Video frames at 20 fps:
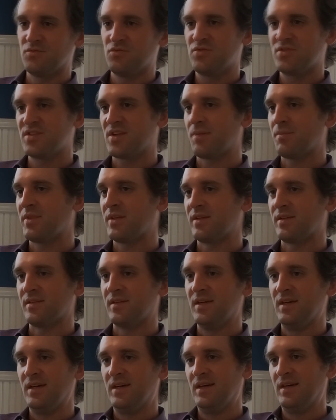
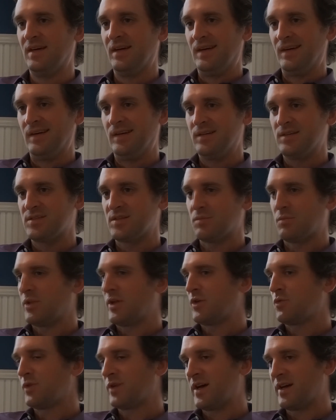some
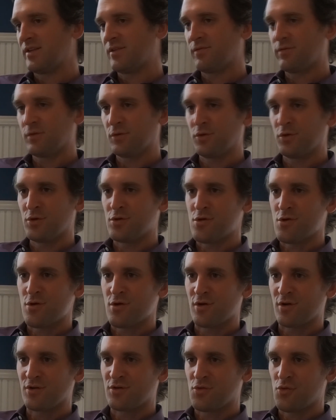liquid on the
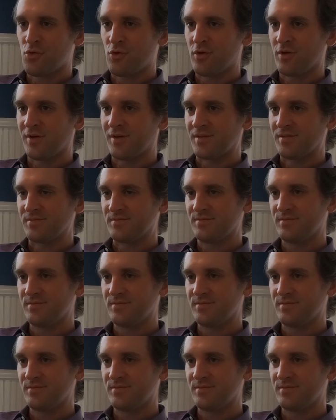floor or